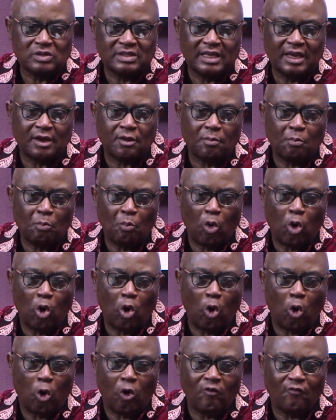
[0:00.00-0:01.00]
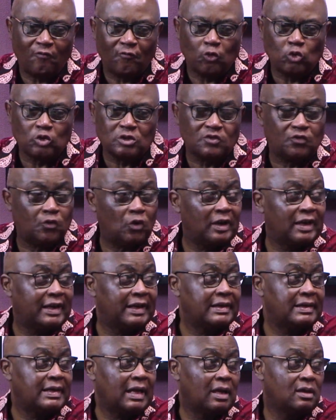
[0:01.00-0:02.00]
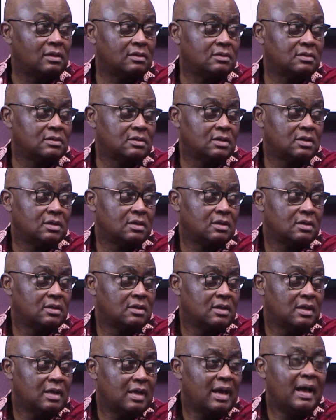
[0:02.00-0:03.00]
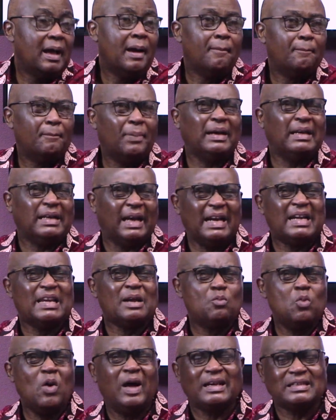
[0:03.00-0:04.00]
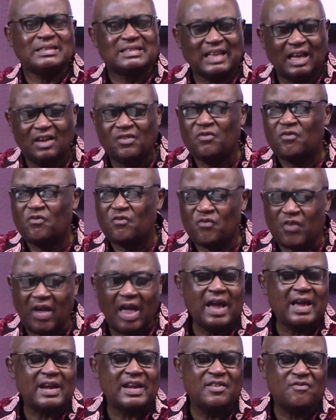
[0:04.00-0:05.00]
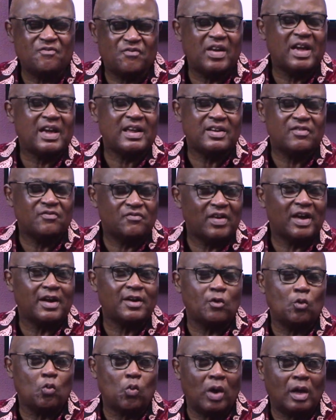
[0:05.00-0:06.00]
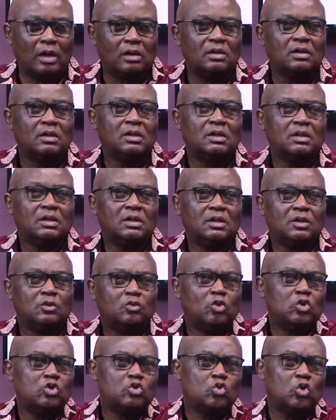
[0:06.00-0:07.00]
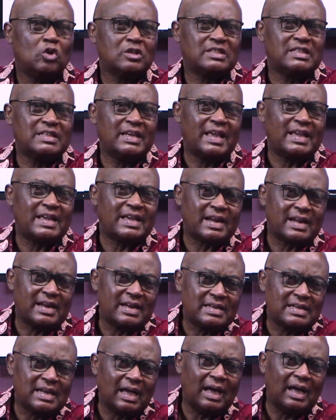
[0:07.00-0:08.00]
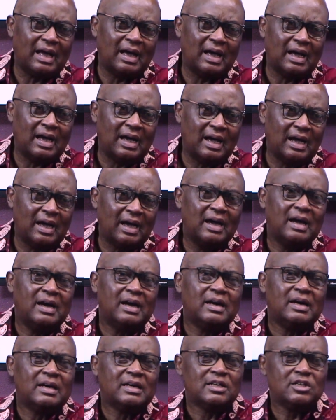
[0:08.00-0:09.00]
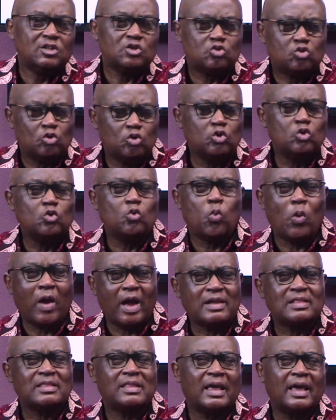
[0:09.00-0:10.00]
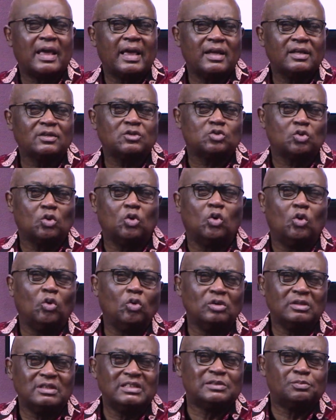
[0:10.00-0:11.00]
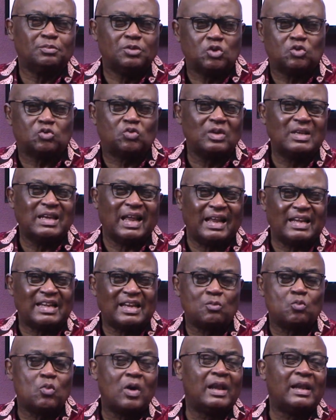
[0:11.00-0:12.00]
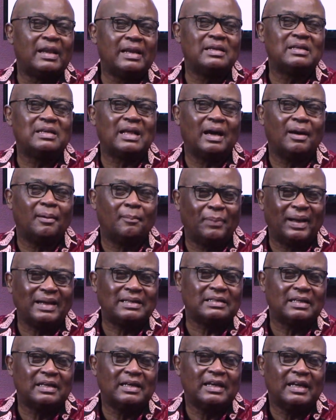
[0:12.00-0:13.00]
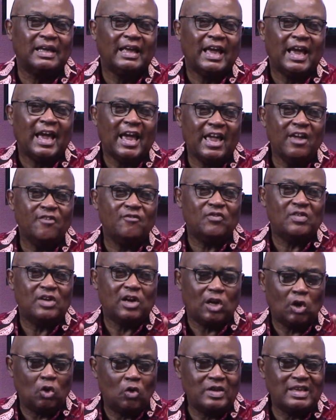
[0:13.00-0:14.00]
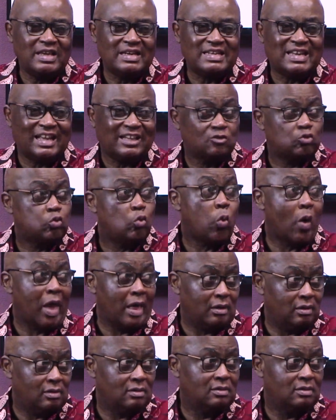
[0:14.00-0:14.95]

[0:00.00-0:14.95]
take more of votes for Linda. But Ademu has done very, very, very well. He's gotten a grader, he's doing work there. So it's between Ademu and Linda. But if Nanoye does well,